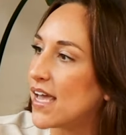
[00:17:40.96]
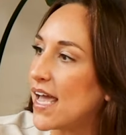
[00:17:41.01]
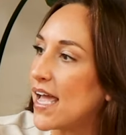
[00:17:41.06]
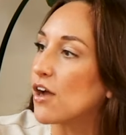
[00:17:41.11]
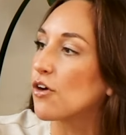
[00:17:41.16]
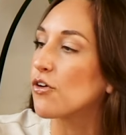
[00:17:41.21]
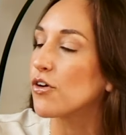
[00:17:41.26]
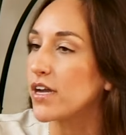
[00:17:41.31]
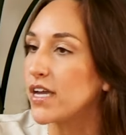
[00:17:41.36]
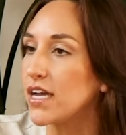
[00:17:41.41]

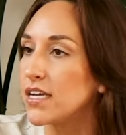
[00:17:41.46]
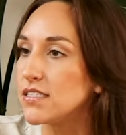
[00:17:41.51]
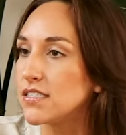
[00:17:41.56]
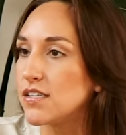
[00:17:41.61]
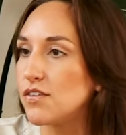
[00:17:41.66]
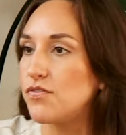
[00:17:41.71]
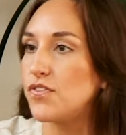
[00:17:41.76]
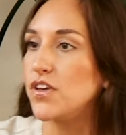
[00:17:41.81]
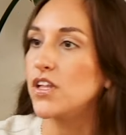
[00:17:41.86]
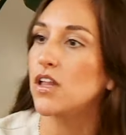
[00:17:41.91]
areas
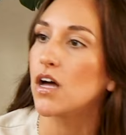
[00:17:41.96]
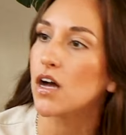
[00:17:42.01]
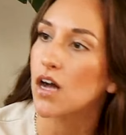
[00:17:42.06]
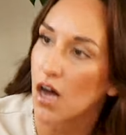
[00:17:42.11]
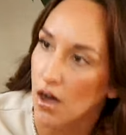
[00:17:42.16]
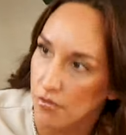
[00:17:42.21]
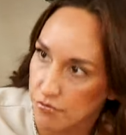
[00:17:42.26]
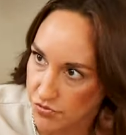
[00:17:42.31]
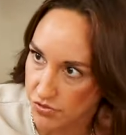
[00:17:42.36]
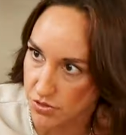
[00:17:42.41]
that feel
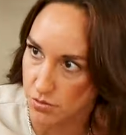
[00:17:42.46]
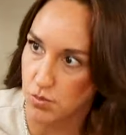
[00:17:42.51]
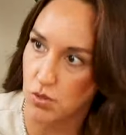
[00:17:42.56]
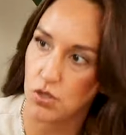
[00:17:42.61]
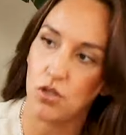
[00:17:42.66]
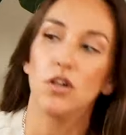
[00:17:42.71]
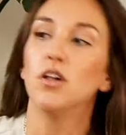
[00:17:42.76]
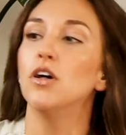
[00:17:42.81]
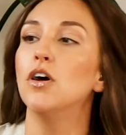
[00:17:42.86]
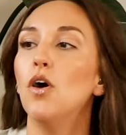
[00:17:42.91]

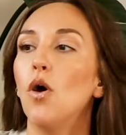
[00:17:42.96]
uncomfortable,